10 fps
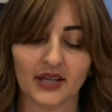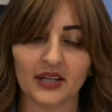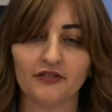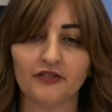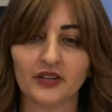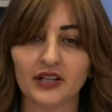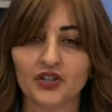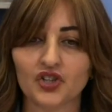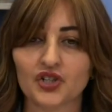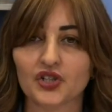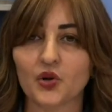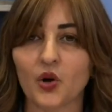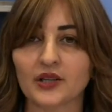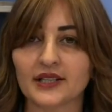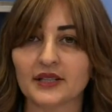if each
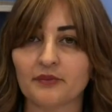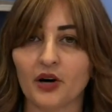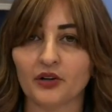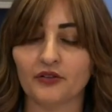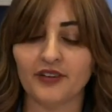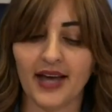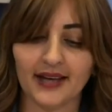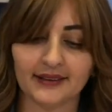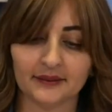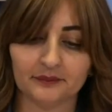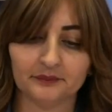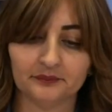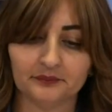soul is part of Adam,